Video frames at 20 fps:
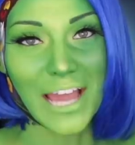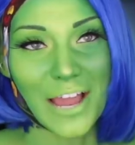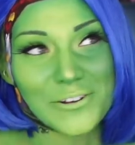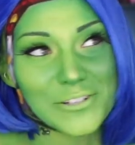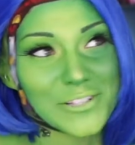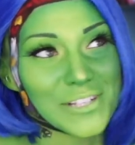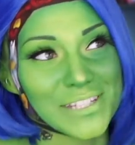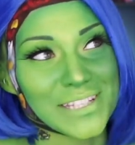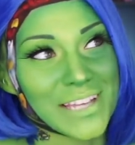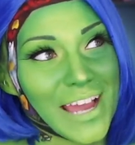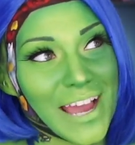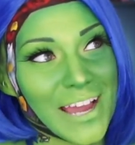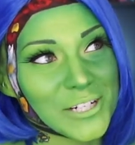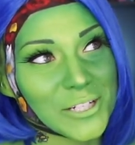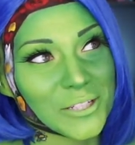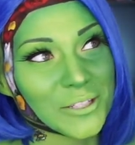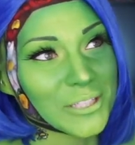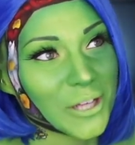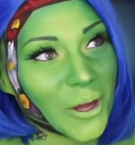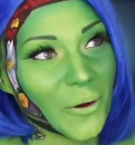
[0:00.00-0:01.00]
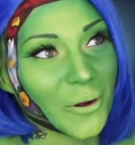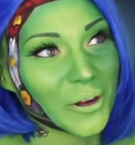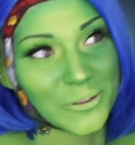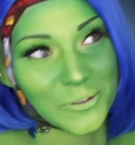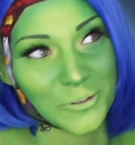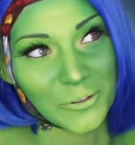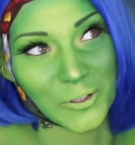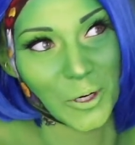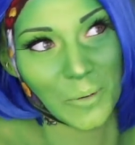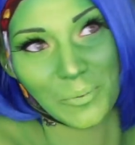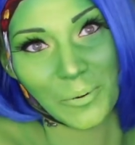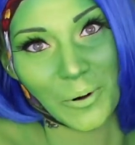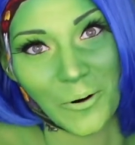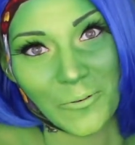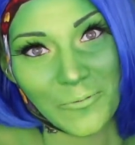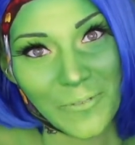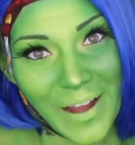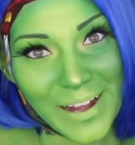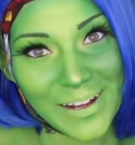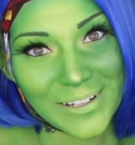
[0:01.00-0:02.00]
I was just casually going through their
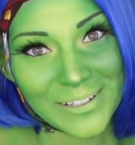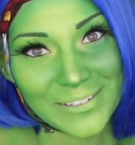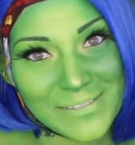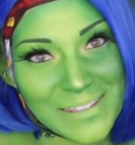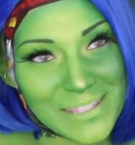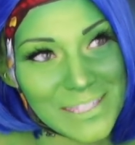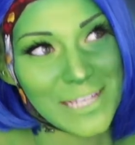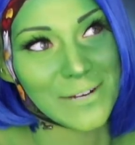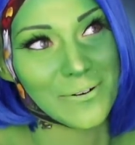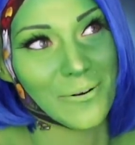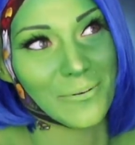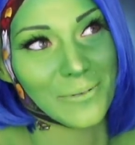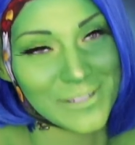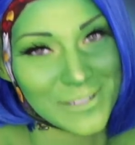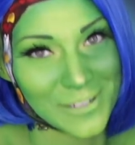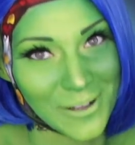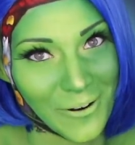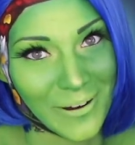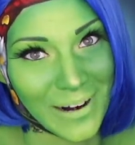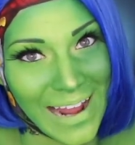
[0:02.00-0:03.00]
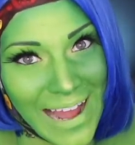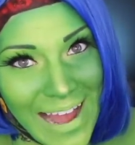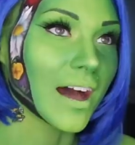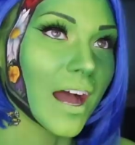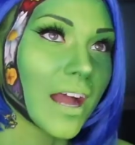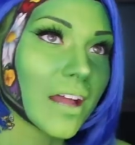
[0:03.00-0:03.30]
profile, see what was going on.